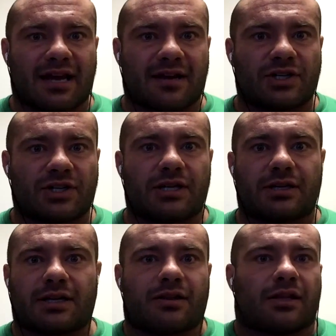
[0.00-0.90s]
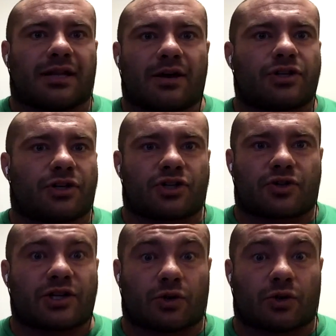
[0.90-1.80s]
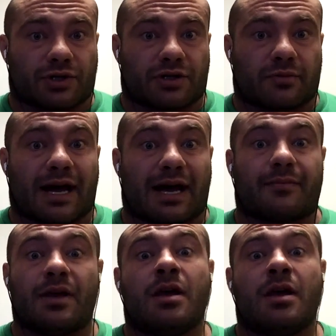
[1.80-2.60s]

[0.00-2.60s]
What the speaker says: not a machine, that allows you to stretch shoulders at the bottom